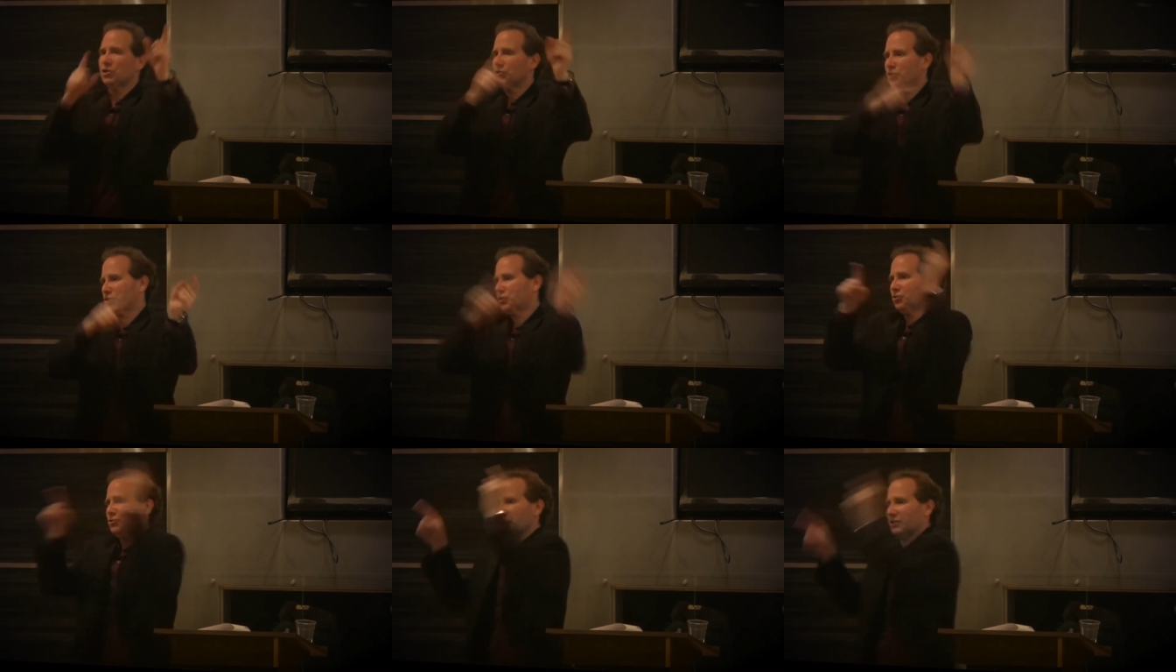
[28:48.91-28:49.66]
You're just
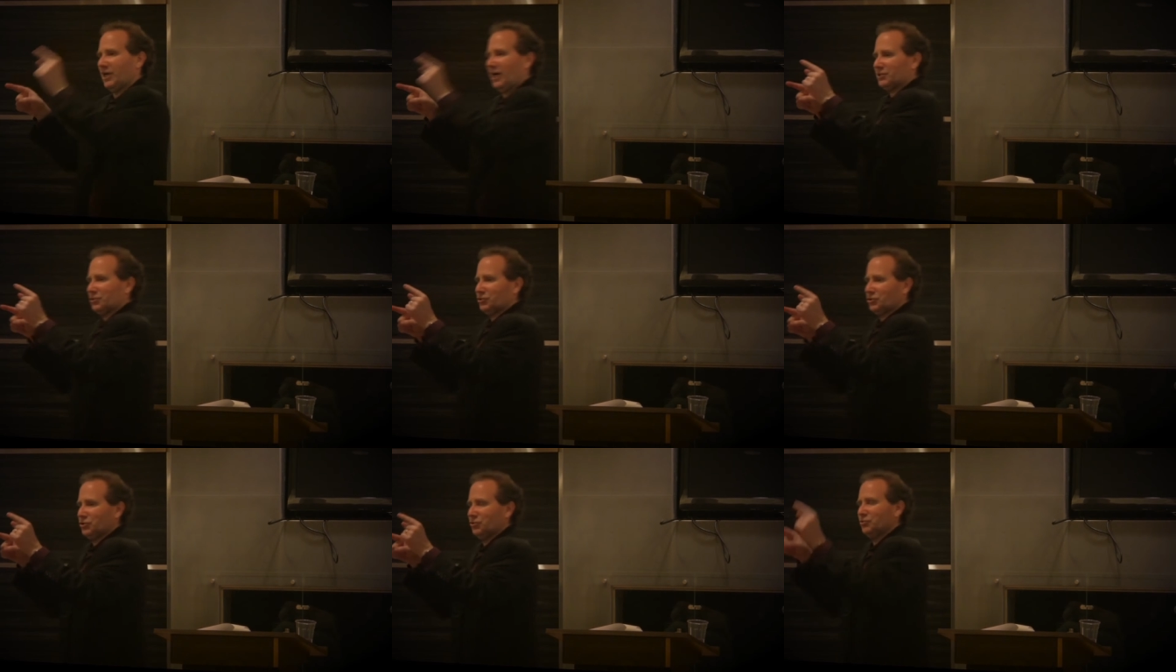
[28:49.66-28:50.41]
using Doctor
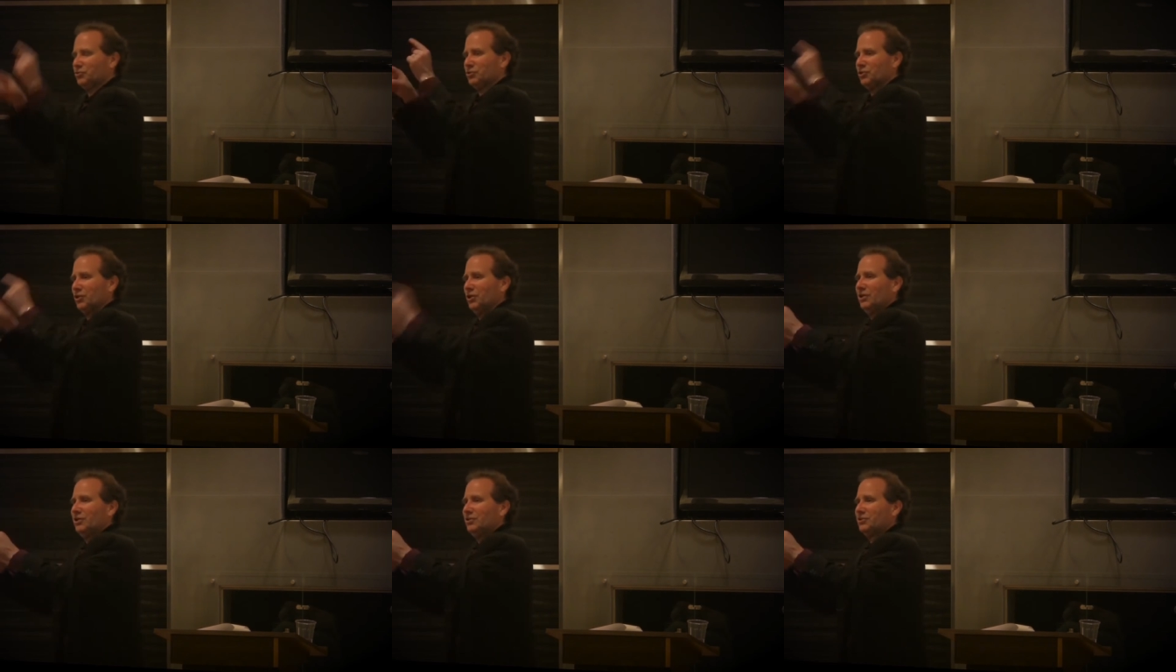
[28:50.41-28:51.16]
Seuss
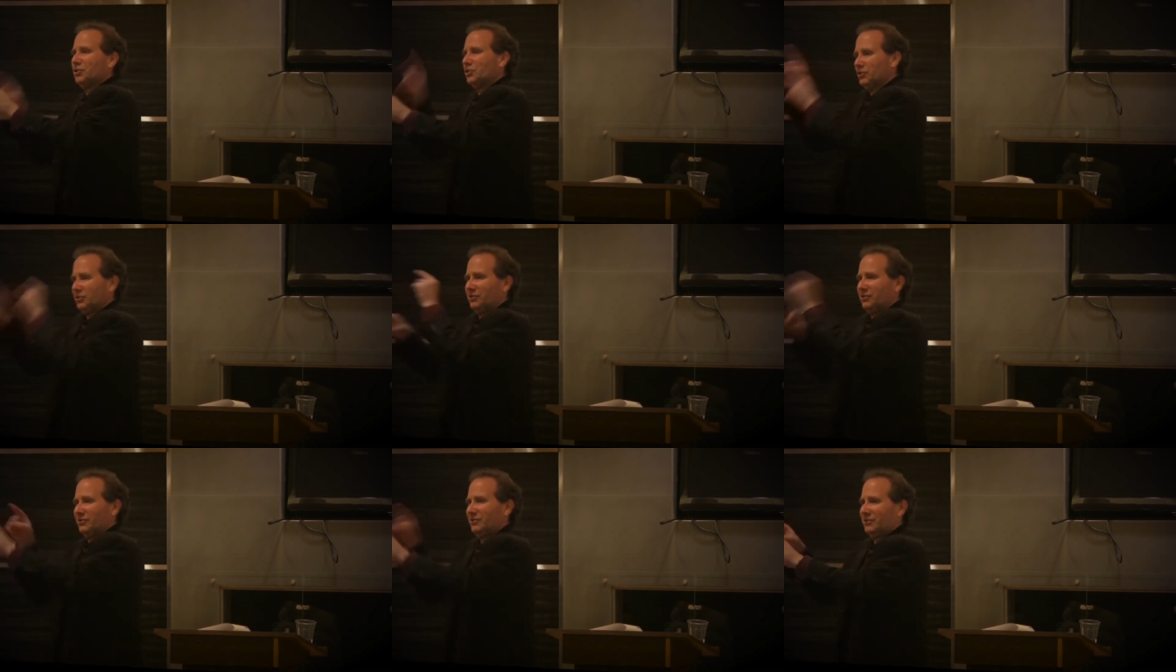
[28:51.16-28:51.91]
to,
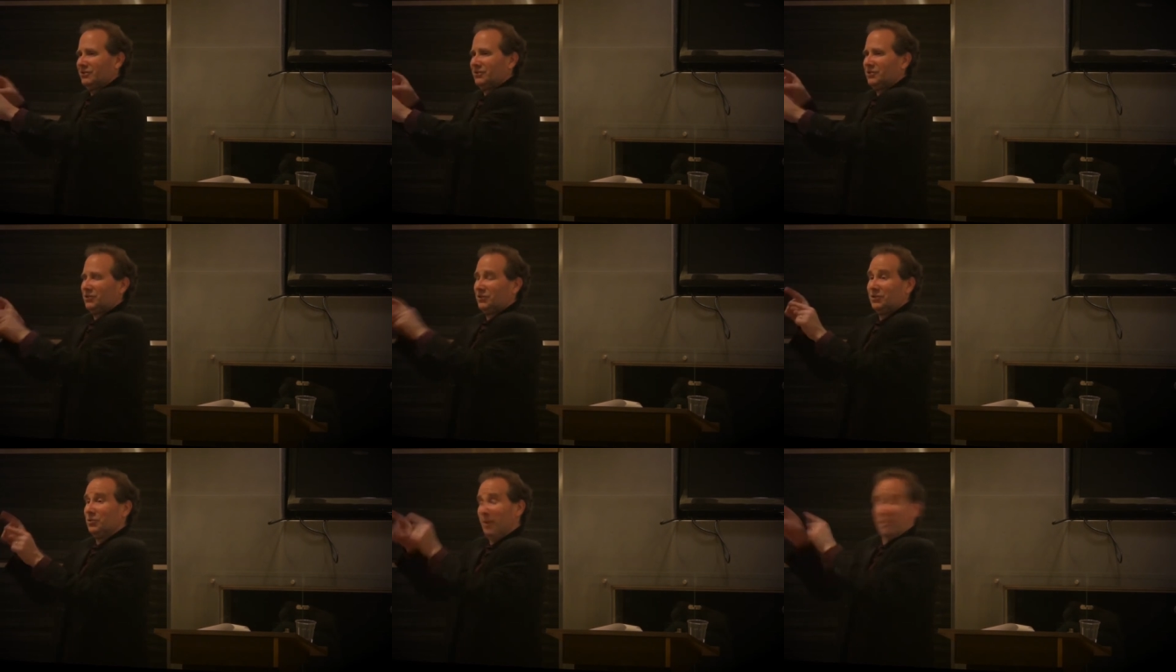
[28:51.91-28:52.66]
to,
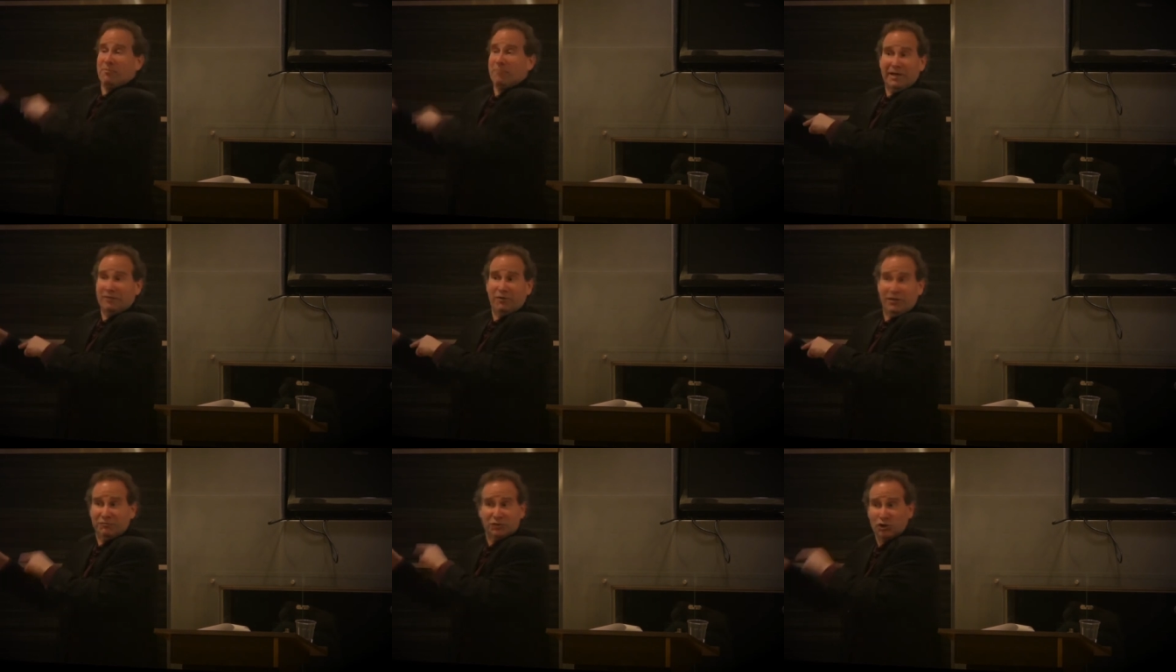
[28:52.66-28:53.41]
you may be making
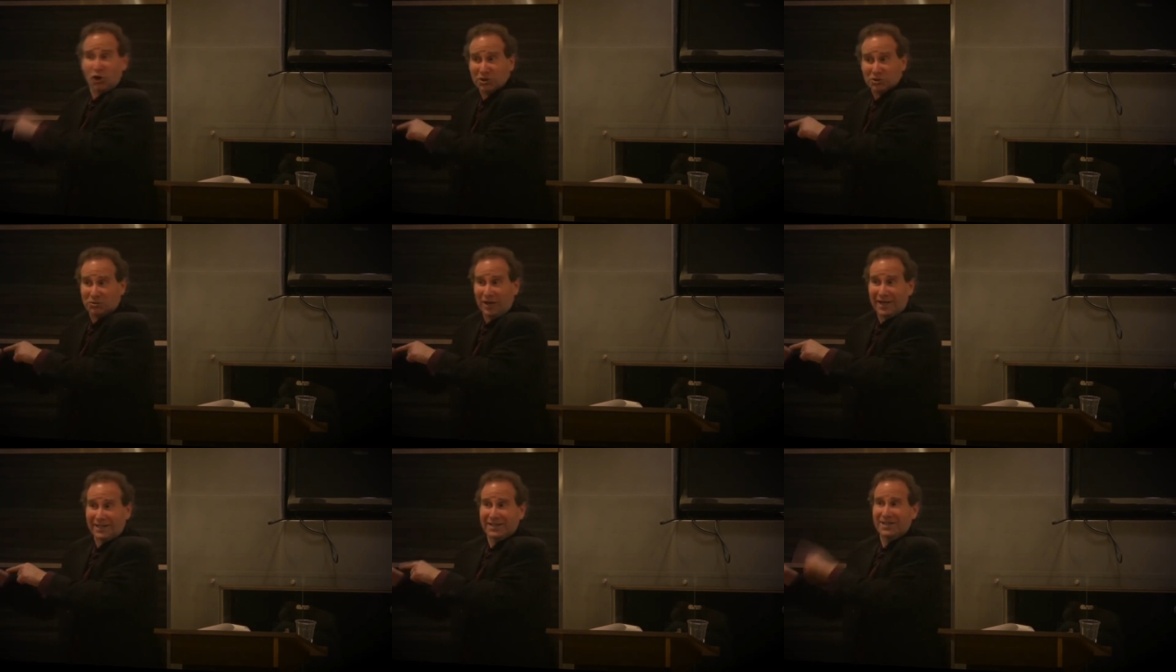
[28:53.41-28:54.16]
fun of Star
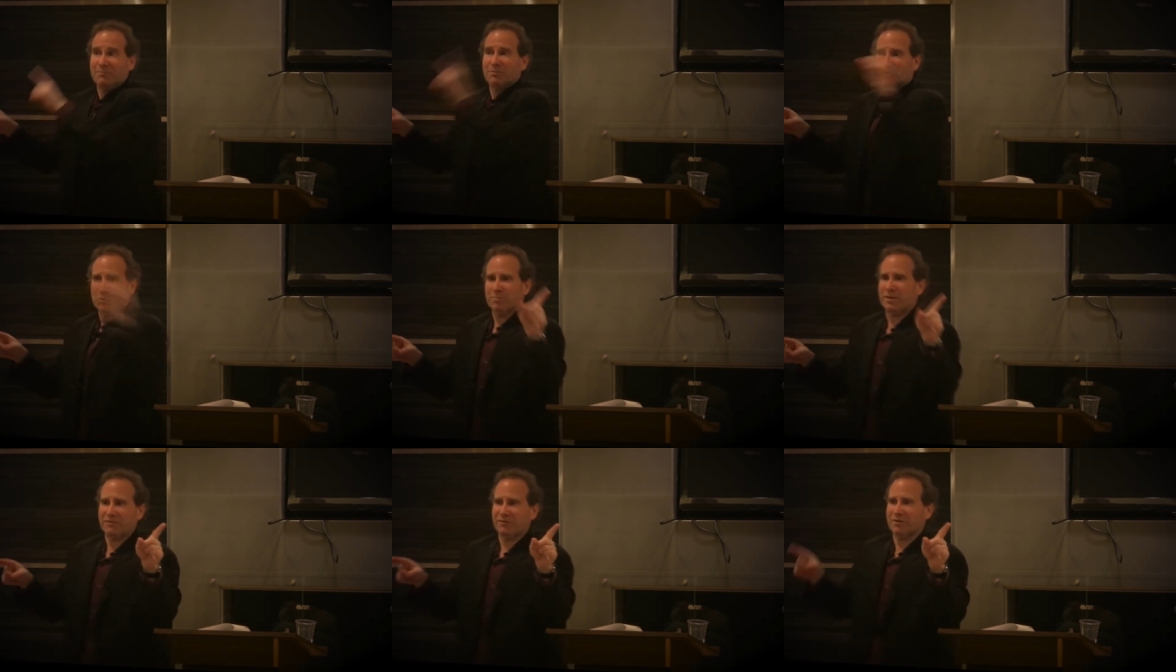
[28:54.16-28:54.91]
Trek, but you weren't
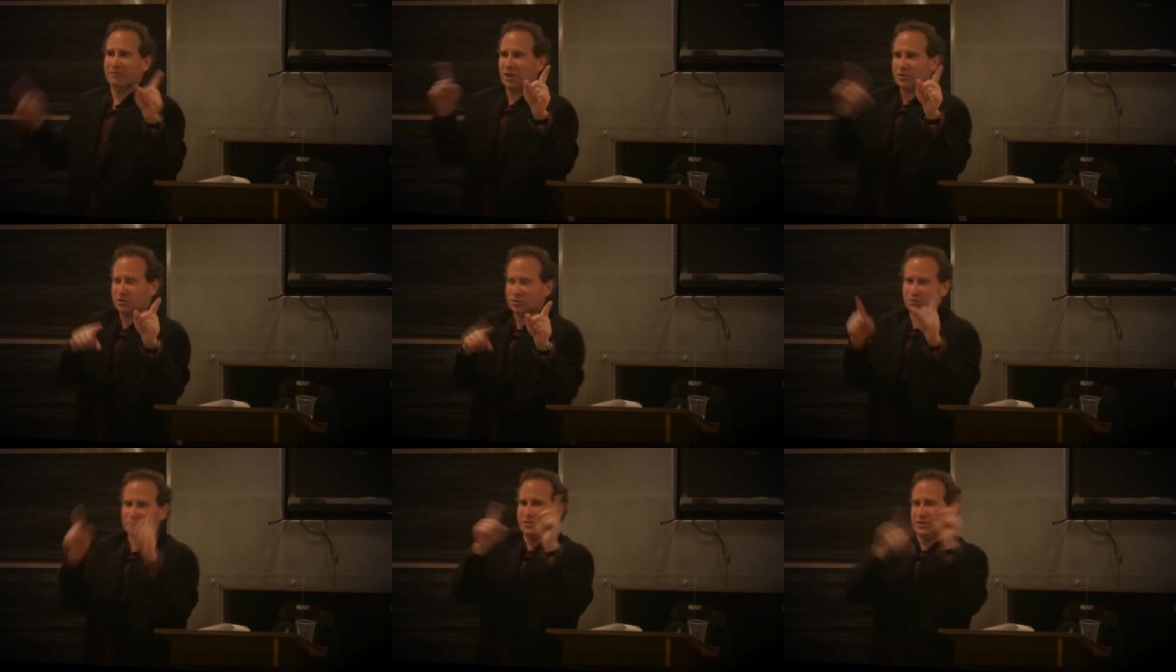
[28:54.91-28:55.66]
making fun of Doctor
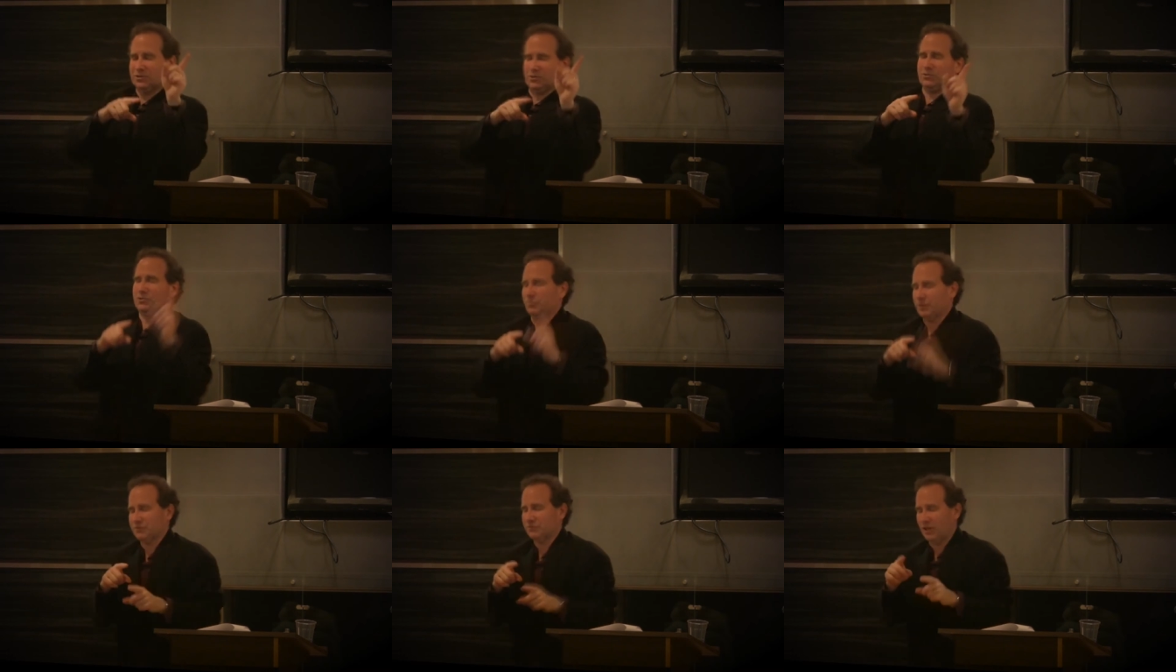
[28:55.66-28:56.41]
Seuss, and it took too
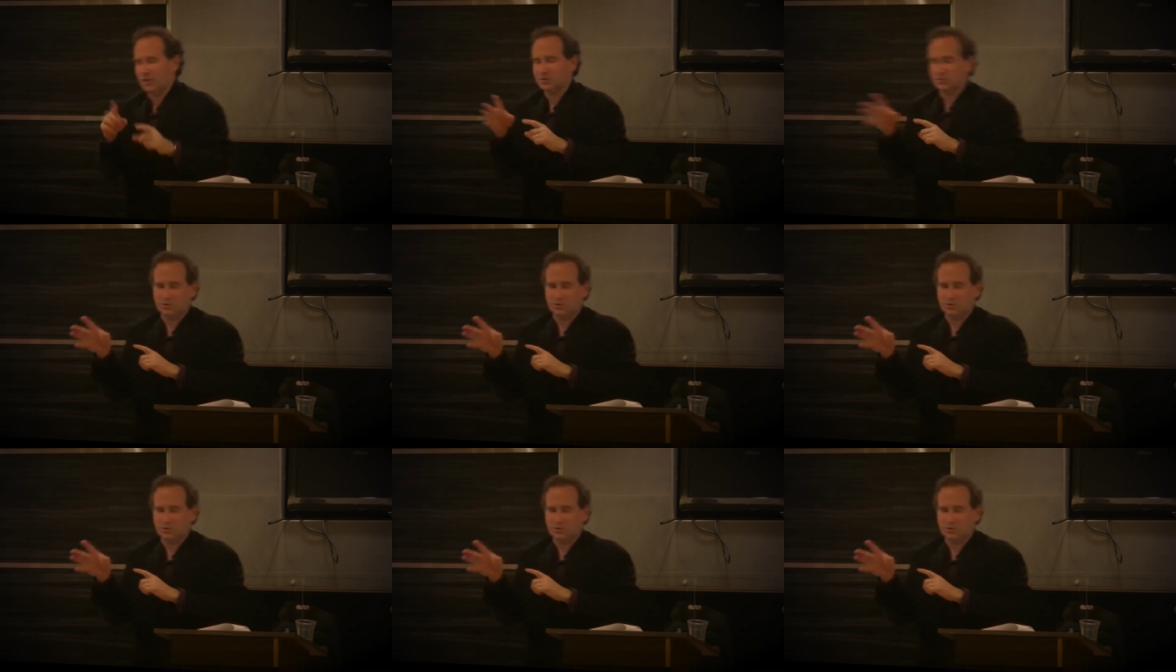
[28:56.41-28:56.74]
much of Doctor